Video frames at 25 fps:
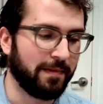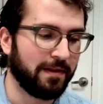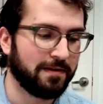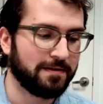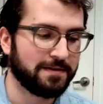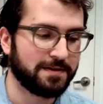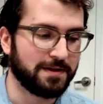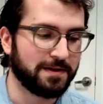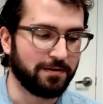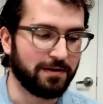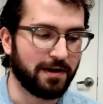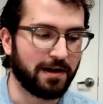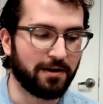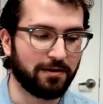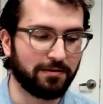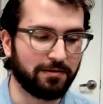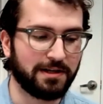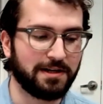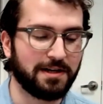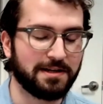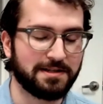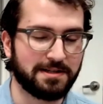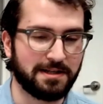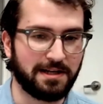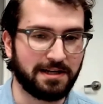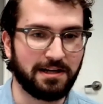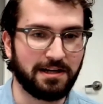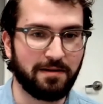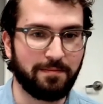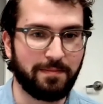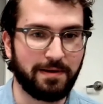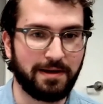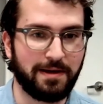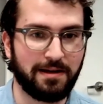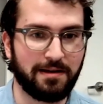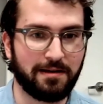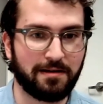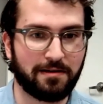So not only does it need to
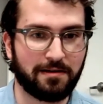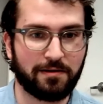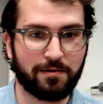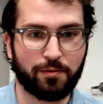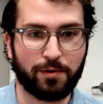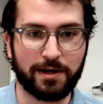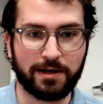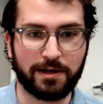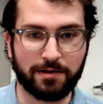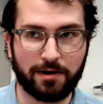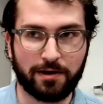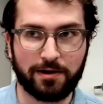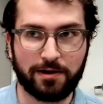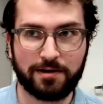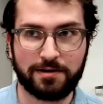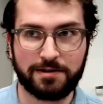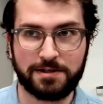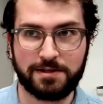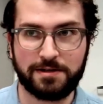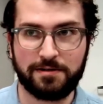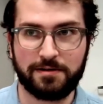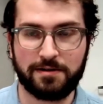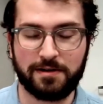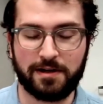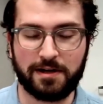be quite large